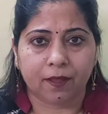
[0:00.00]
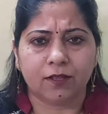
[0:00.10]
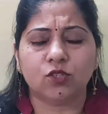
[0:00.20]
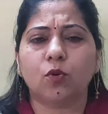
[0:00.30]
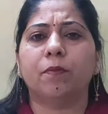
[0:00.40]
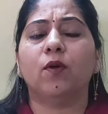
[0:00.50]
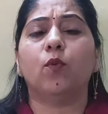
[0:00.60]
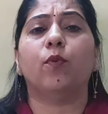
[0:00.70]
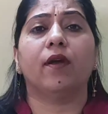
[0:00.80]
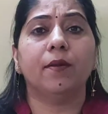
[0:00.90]
So be
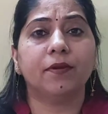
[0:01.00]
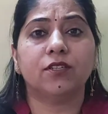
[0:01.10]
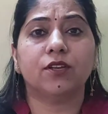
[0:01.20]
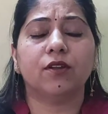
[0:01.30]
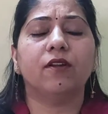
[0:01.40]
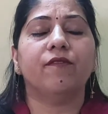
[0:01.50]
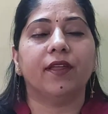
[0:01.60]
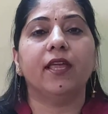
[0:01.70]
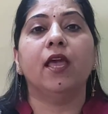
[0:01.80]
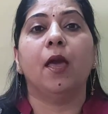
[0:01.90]
very particular,
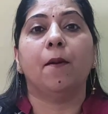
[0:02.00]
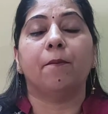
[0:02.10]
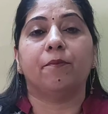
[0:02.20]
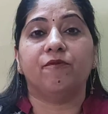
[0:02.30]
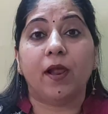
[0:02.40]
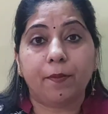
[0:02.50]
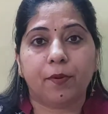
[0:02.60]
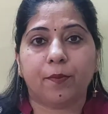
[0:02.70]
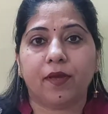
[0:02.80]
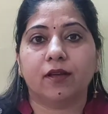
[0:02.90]
very well
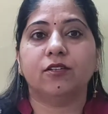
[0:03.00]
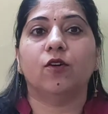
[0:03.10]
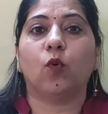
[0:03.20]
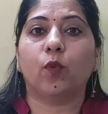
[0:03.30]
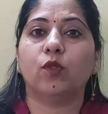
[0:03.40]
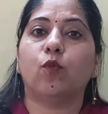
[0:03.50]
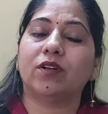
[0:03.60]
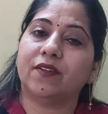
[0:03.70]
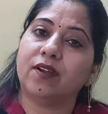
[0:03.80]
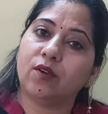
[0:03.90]
prepared with
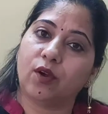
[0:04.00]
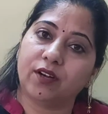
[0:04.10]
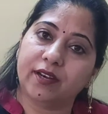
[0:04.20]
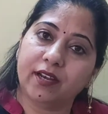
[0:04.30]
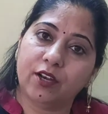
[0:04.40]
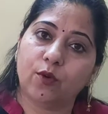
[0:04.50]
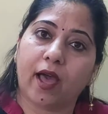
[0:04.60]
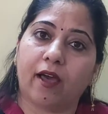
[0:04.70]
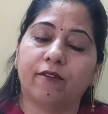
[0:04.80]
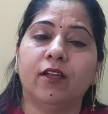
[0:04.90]
whatever content you
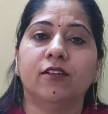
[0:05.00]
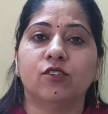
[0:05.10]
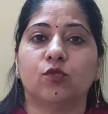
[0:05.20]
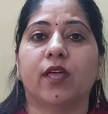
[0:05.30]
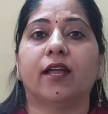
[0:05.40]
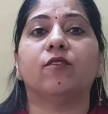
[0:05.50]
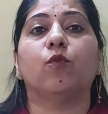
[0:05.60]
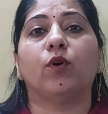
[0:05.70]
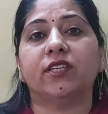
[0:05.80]
have, so that